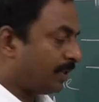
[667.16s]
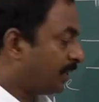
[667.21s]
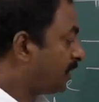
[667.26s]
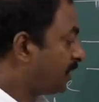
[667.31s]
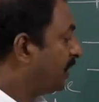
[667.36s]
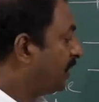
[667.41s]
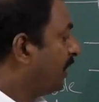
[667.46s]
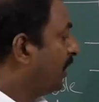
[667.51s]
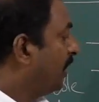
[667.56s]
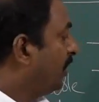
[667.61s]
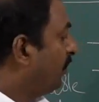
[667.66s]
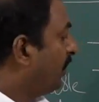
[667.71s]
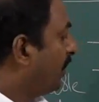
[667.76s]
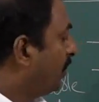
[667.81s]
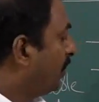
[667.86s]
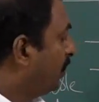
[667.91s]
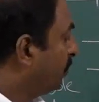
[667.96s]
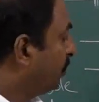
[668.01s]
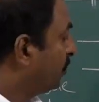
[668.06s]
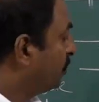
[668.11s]
this, we are
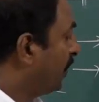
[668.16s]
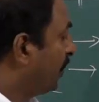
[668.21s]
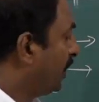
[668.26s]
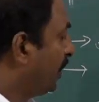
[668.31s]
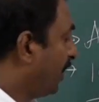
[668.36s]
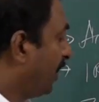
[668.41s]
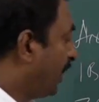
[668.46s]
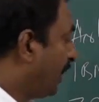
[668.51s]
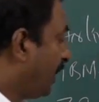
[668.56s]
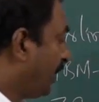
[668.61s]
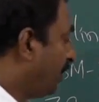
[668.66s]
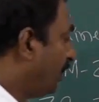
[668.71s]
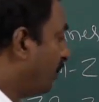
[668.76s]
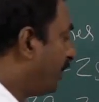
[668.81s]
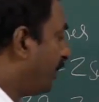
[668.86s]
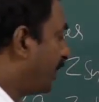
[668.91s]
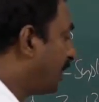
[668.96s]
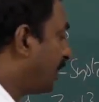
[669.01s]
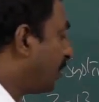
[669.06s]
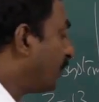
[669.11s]
using in
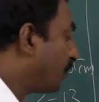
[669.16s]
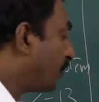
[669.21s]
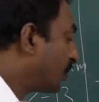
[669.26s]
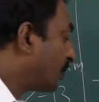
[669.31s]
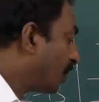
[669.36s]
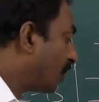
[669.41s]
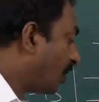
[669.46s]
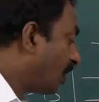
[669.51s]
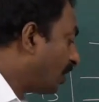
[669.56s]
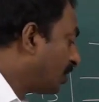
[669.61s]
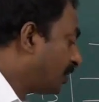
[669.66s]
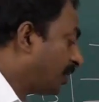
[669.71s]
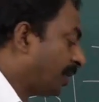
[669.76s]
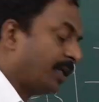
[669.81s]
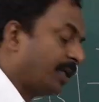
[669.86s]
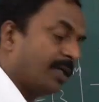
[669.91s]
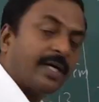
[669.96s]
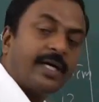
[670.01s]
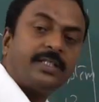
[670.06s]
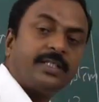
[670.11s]
weather
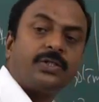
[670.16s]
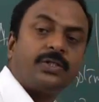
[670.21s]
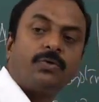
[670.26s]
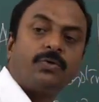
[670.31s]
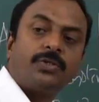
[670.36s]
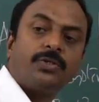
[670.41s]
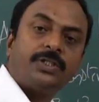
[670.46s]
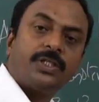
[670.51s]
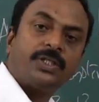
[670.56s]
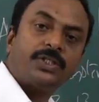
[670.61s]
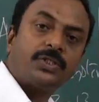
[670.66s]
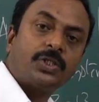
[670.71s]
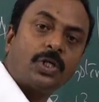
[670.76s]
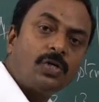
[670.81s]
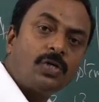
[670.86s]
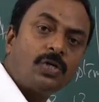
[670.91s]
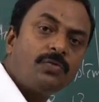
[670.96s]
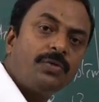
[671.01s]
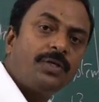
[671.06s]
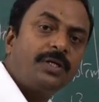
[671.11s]
forecasting. As I told you just
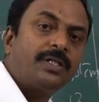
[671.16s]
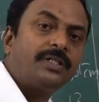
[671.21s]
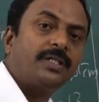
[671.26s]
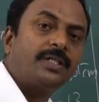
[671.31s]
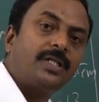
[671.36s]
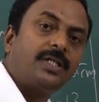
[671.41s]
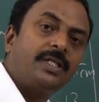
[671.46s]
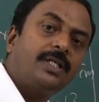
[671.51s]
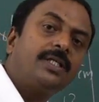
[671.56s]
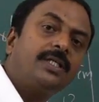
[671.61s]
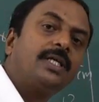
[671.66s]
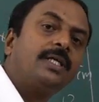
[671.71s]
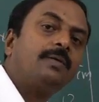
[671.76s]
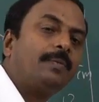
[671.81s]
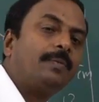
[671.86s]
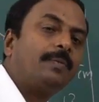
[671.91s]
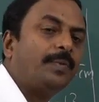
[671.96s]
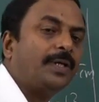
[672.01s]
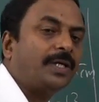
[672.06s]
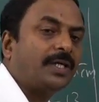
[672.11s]
now, it is a real-time
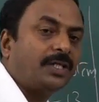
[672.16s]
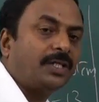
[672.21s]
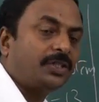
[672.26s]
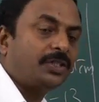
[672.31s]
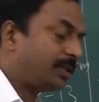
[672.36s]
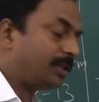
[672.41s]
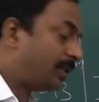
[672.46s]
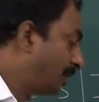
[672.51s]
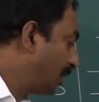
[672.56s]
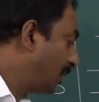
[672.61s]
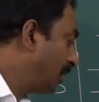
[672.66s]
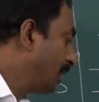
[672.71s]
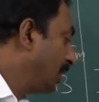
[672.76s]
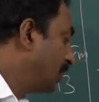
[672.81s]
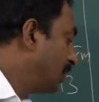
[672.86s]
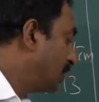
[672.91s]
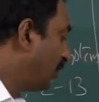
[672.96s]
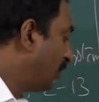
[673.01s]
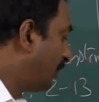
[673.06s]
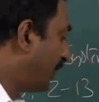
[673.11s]
application.
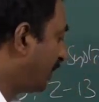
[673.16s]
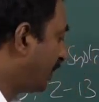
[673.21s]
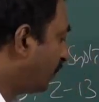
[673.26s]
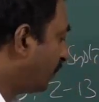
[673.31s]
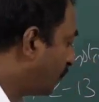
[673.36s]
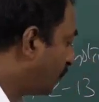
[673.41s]
So weather